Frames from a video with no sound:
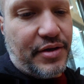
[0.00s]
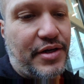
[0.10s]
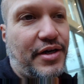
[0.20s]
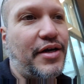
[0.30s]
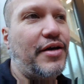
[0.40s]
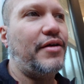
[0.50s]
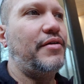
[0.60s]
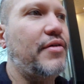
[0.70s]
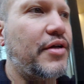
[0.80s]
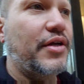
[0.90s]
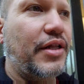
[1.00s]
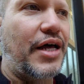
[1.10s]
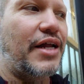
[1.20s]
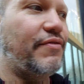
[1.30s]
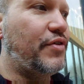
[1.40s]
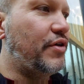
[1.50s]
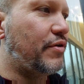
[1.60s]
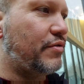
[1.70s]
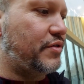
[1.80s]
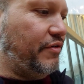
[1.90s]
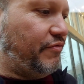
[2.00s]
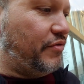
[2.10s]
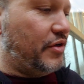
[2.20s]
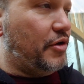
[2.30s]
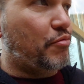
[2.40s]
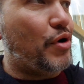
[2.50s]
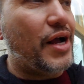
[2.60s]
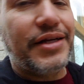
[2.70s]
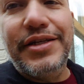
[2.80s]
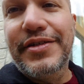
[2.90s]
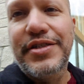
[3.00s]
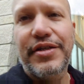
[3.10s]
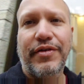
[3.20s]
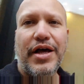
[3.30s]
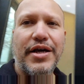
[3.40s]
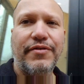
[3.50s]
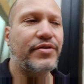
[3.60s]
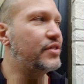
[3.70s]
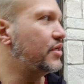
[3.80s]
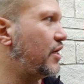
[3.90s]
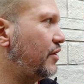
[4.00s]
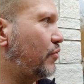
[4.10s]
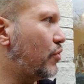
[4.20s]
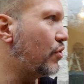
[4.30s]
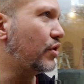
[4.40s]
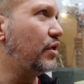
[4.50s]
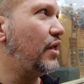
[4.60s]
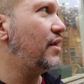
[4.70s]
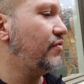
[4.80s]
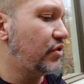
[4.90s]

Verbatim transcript: a uh, lot of years of practice, a lot of design work, a lot of